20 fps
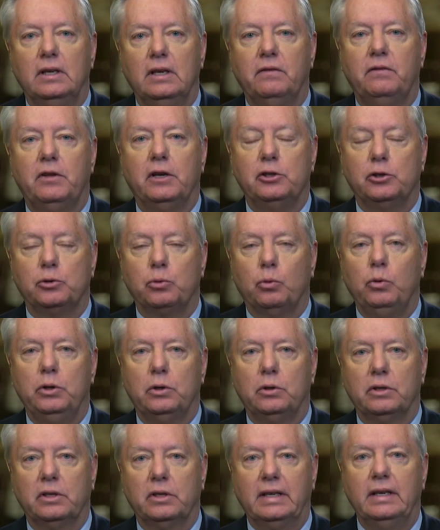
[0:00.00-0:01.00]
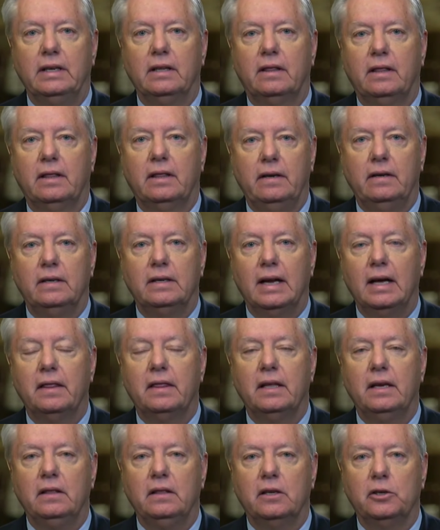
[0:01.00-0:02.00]
if there's will to get there, and I
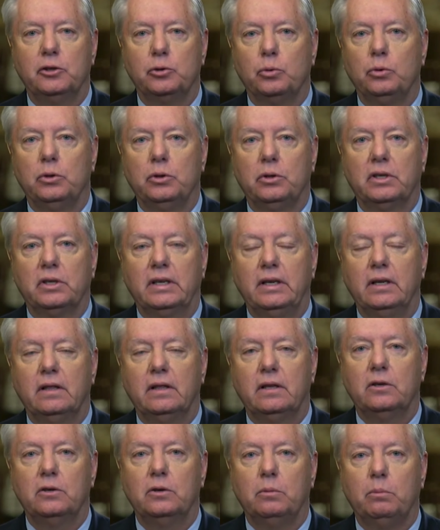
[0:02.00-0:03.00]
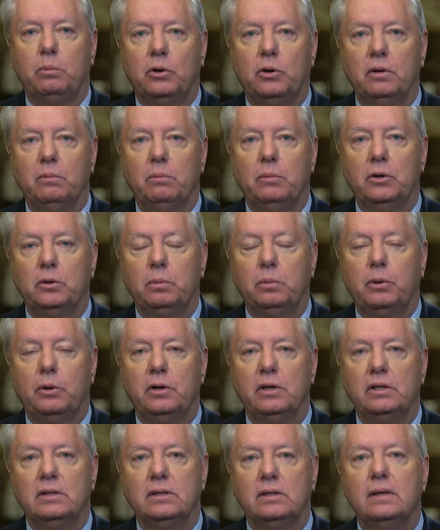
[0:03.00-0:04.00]
think there's will to get there on part of both
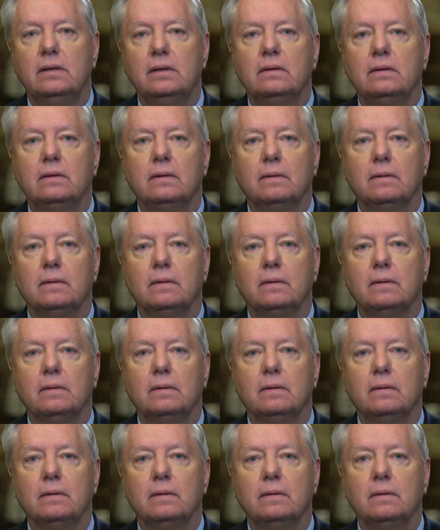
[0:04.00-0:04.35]
parties now.